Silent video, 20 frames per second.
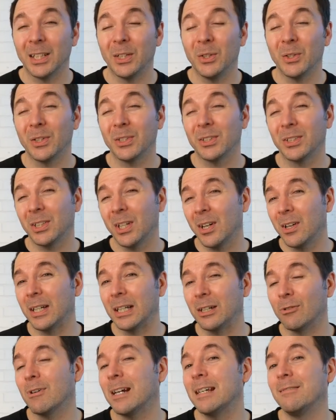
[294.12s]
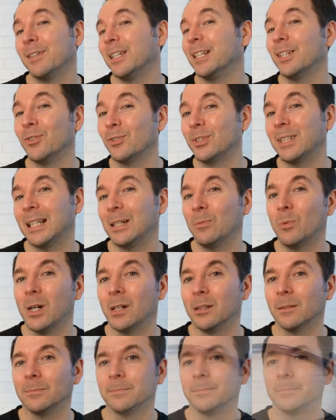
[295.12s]
so you can start engraving on day
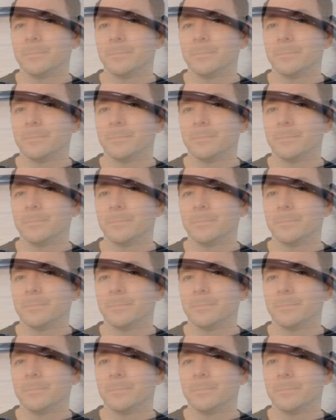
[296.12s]
one.